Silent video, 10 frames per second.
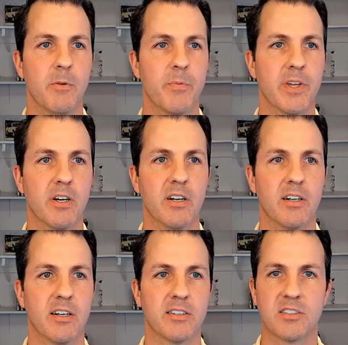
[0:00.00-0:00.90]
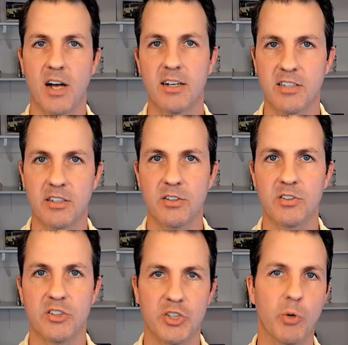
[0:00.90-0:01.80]
The stock tickers
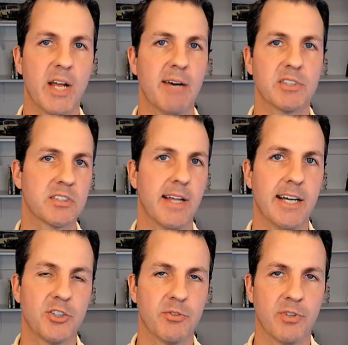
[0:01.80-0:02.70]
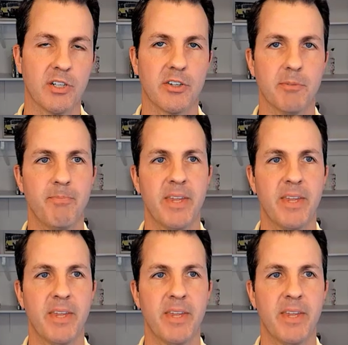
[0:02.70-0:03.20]
don't have a slash in front of them.